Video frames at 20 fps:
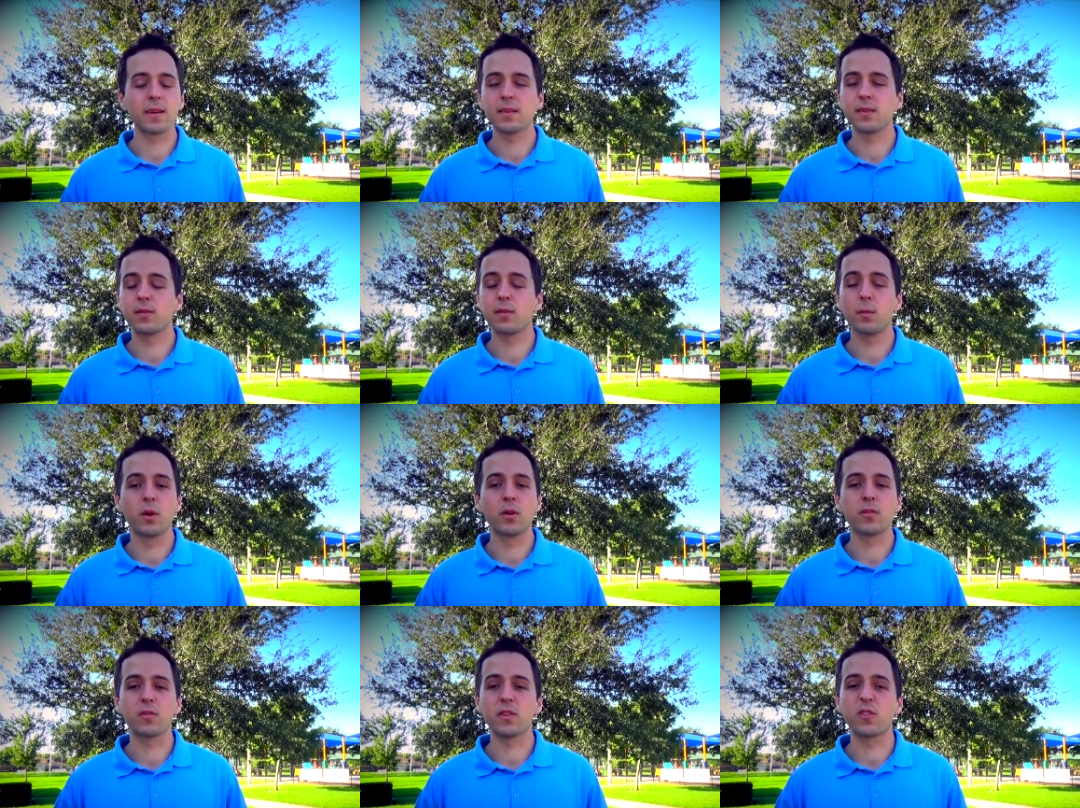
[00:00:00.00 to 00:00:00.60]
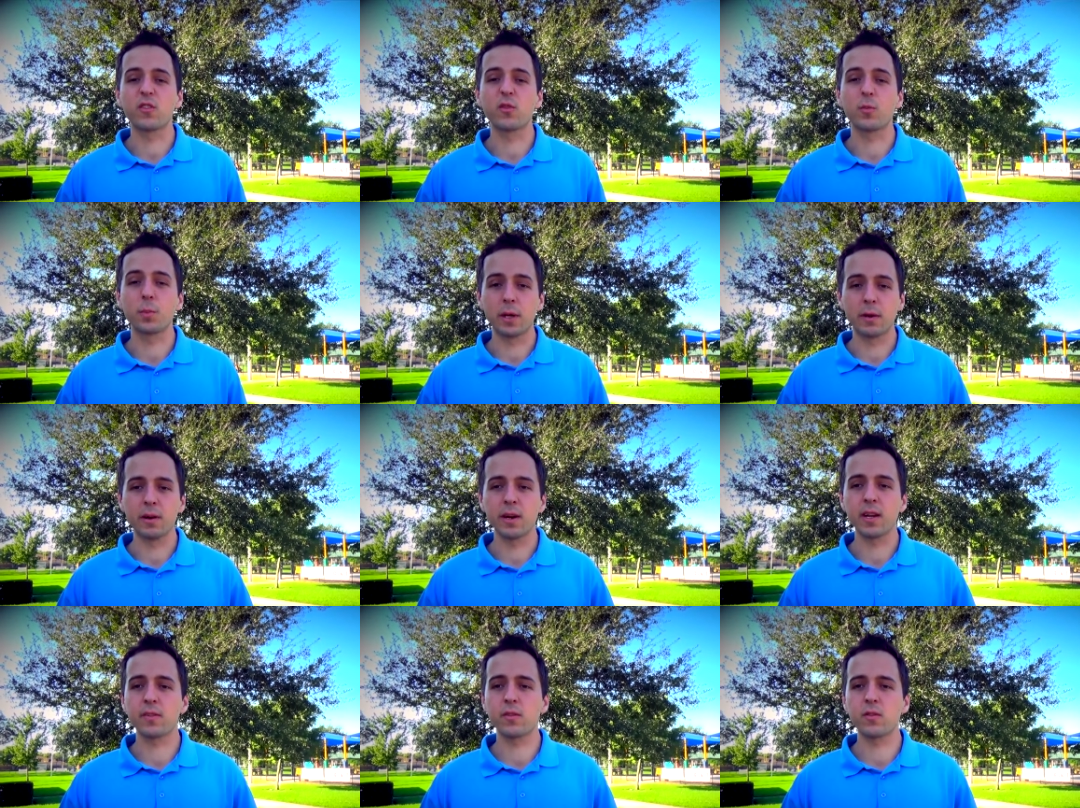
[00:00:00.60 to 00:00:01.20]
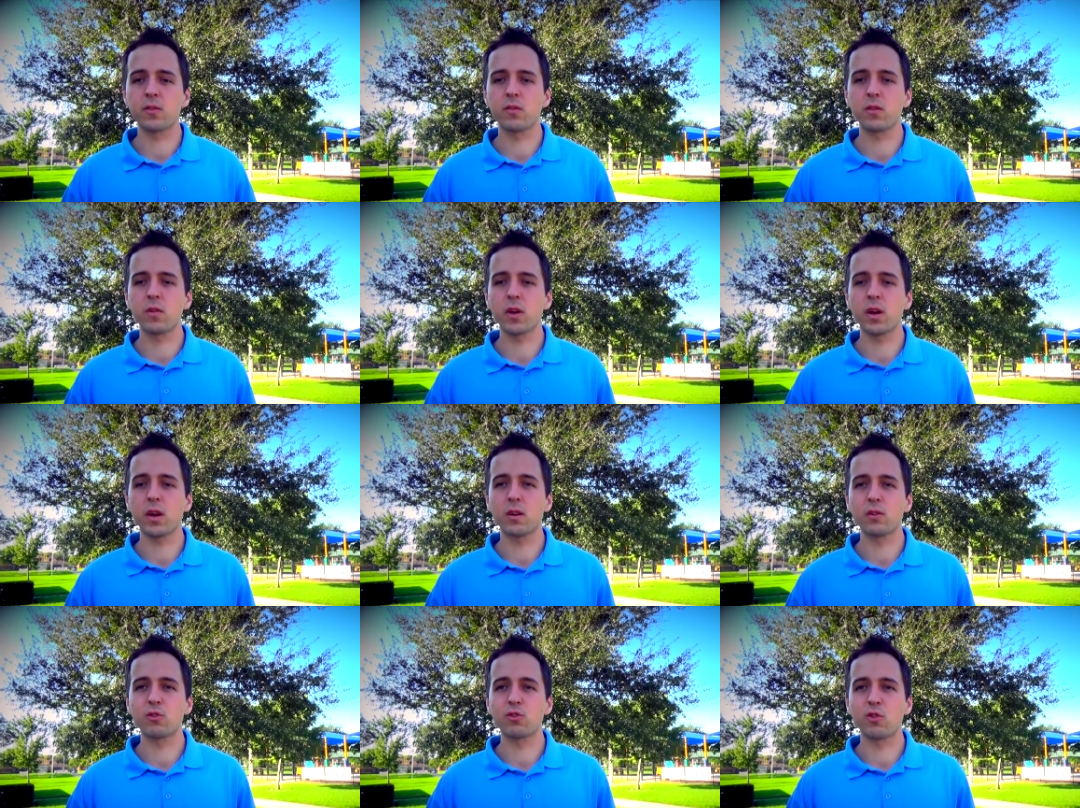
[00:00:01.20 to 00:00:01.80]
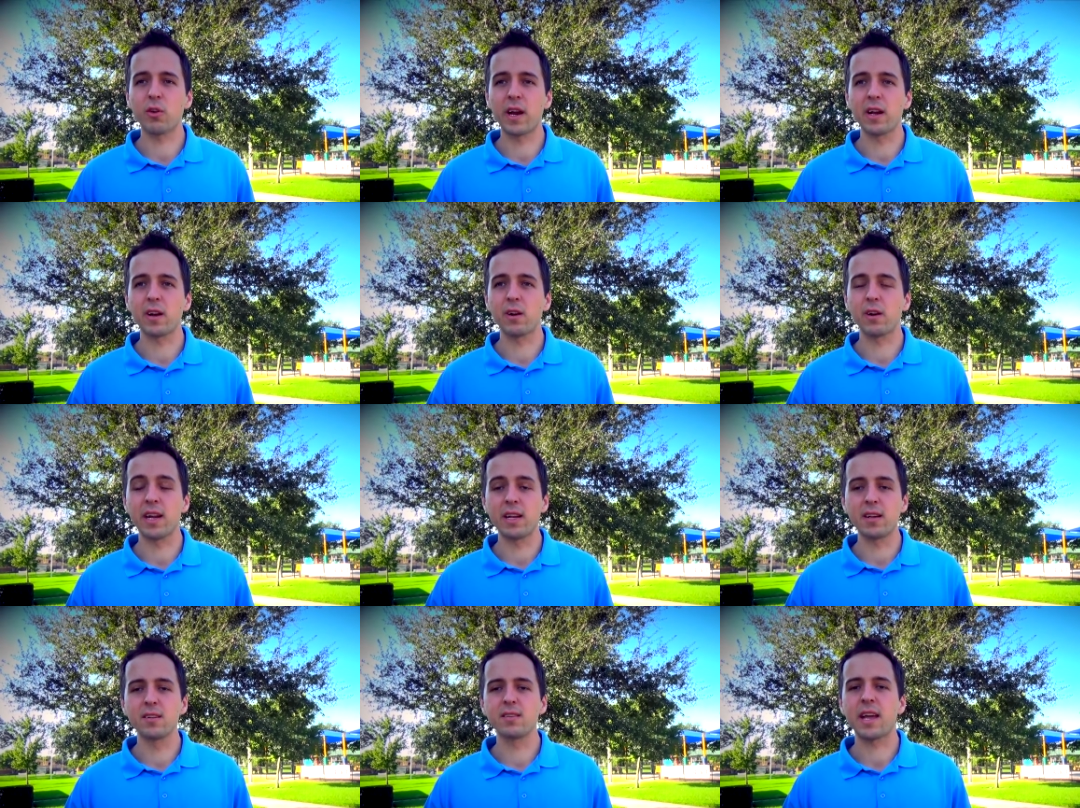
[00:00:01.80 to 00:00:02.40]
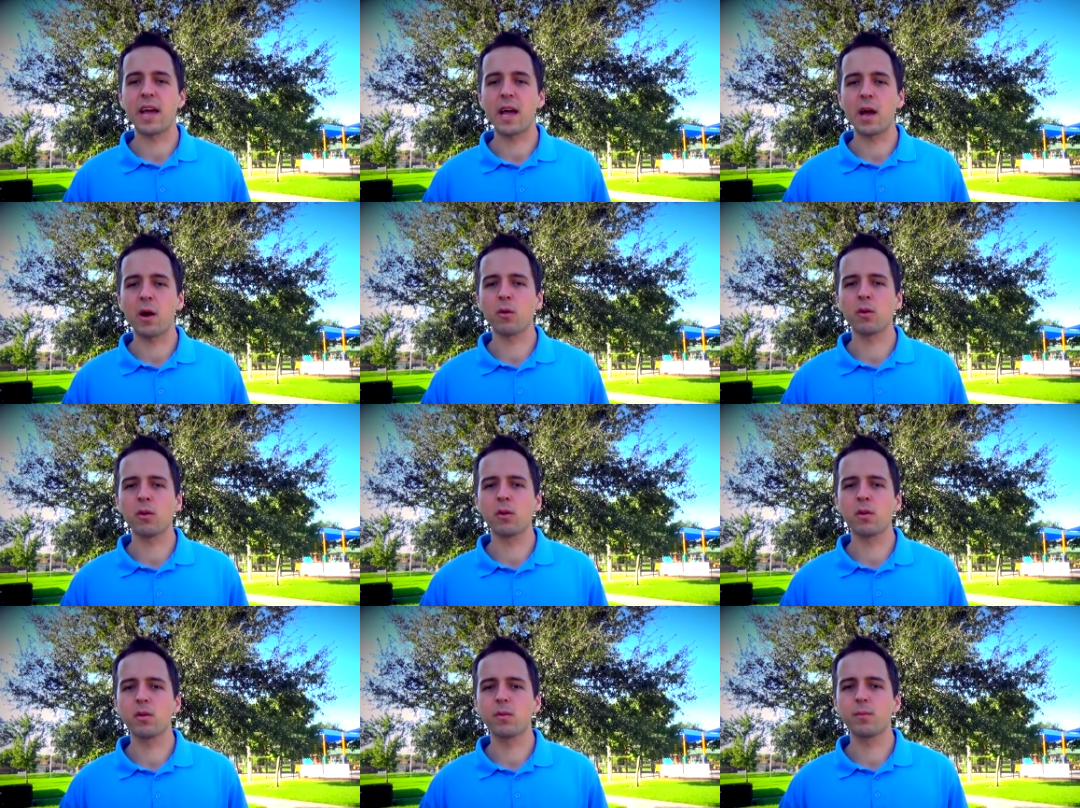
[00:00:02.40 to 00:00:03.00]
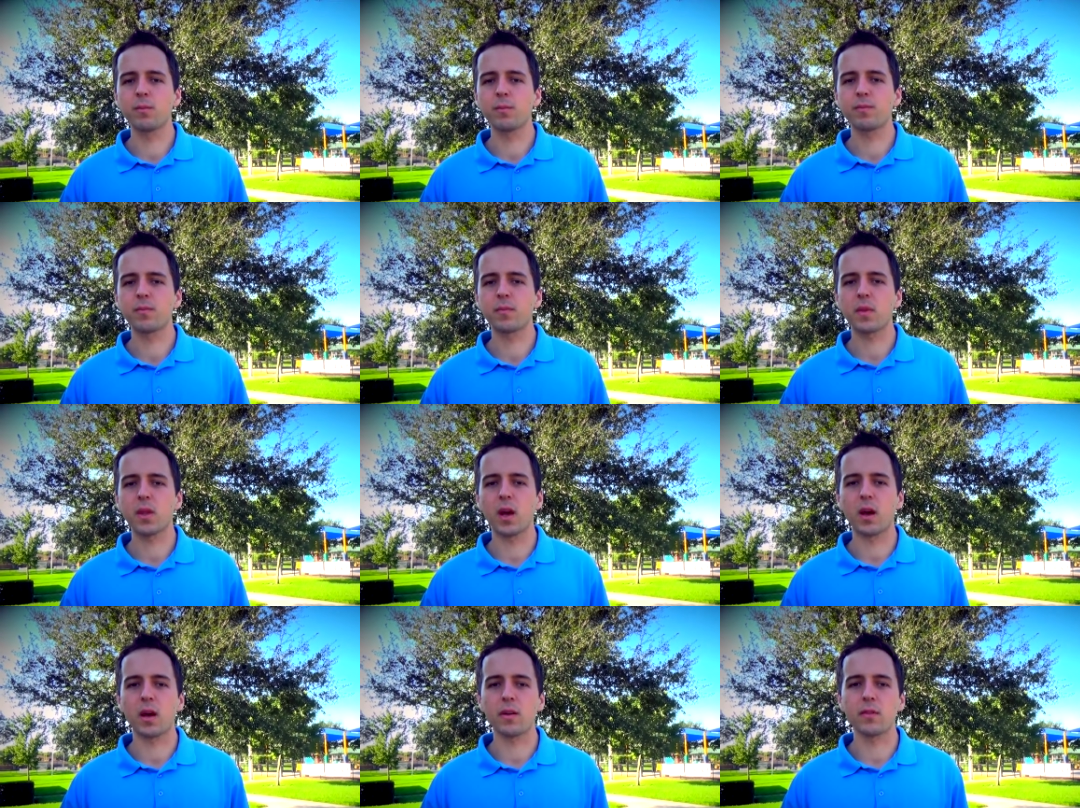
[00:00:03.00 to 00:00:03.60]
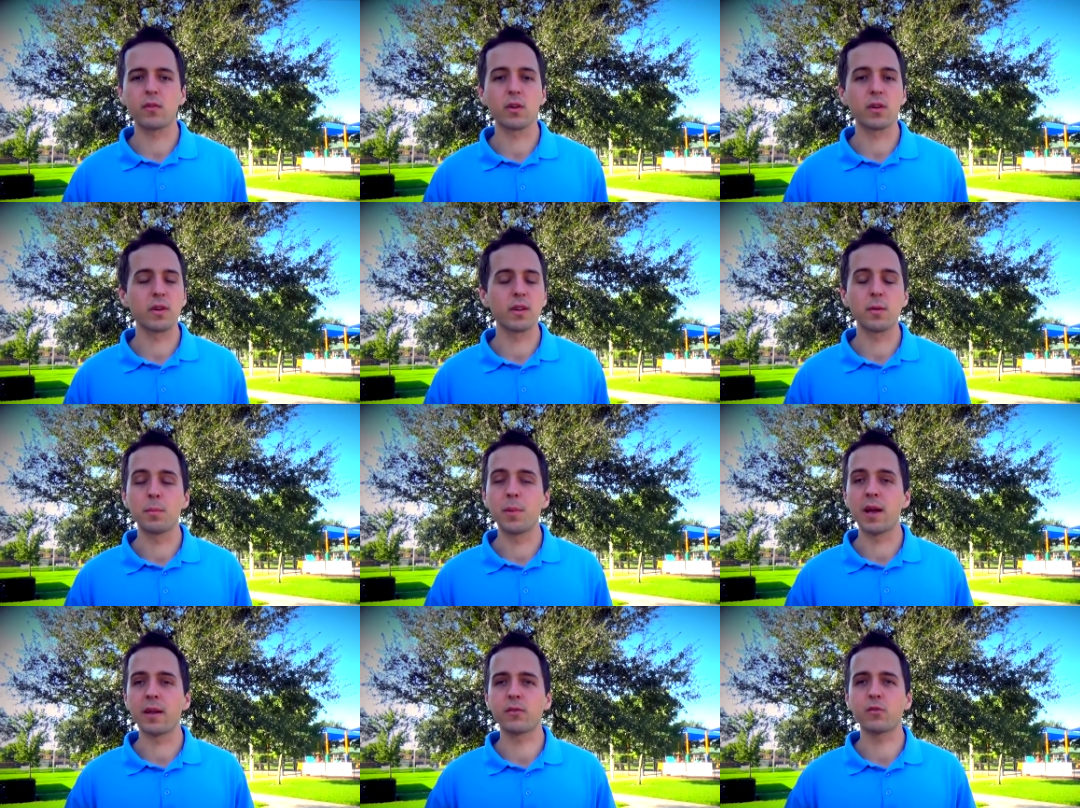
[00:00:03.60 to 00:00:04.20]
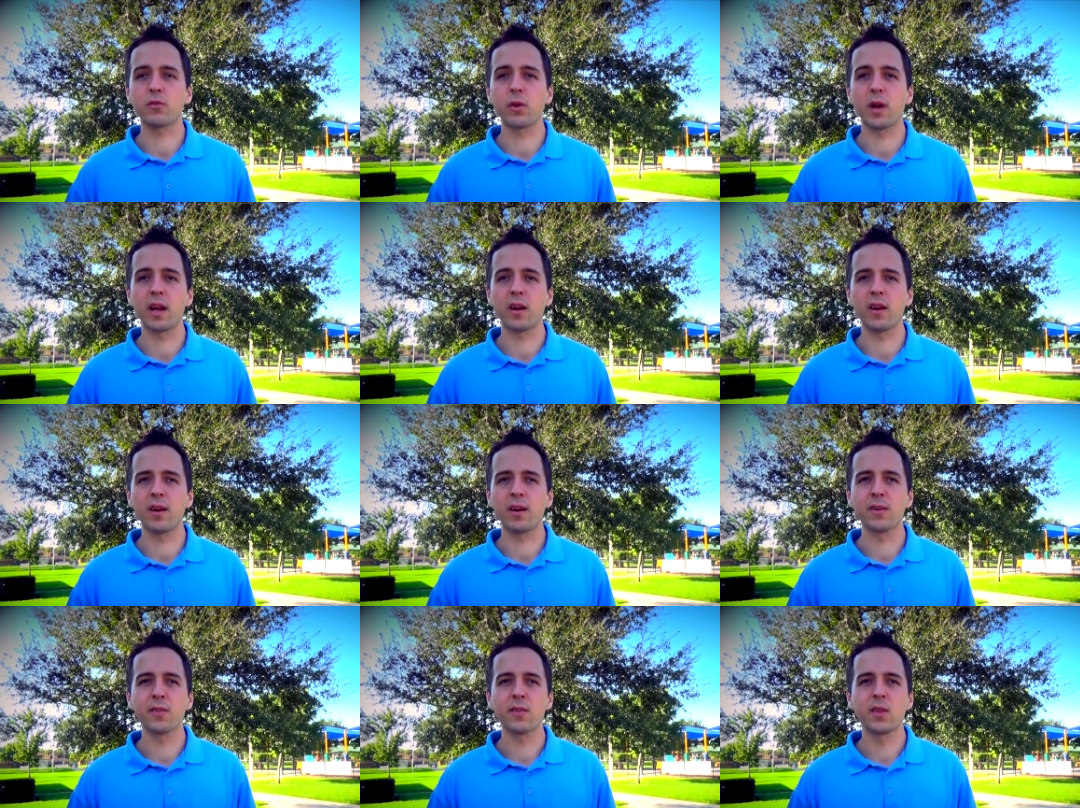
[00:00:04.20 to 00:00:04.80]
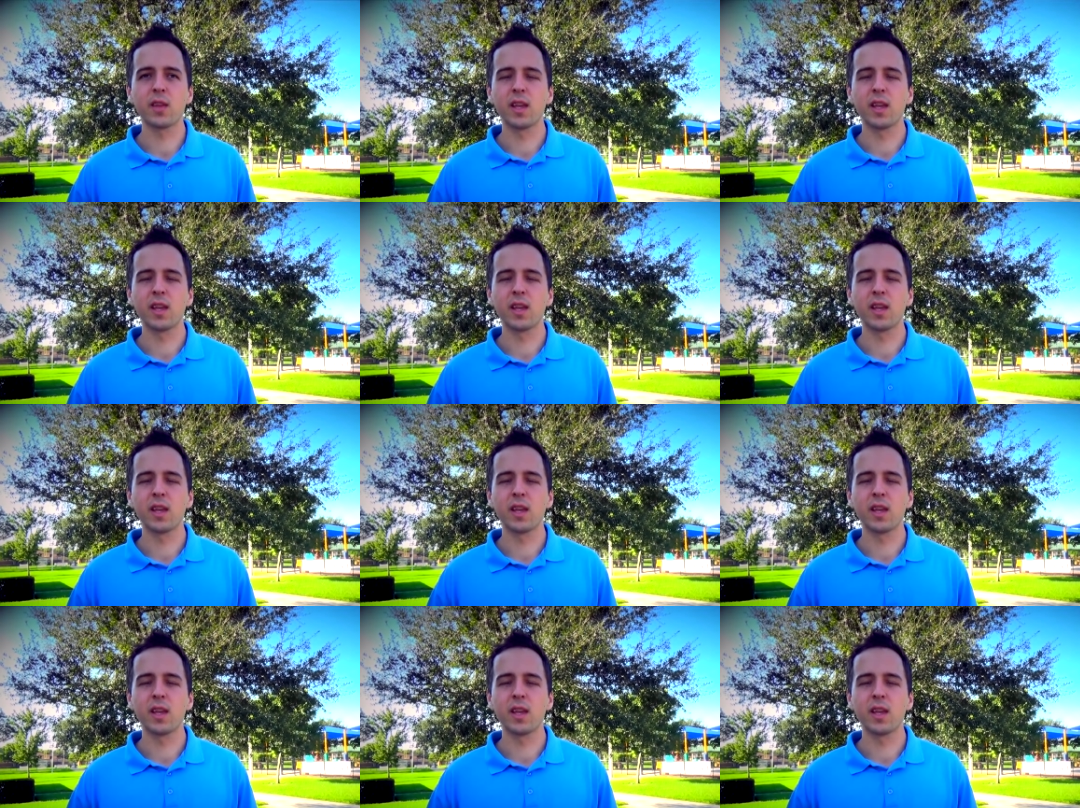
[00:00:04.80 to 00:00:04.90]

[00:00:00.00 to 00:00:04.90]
think, is the most experienced uh, trainer in town. Uh, certainly the best trainer.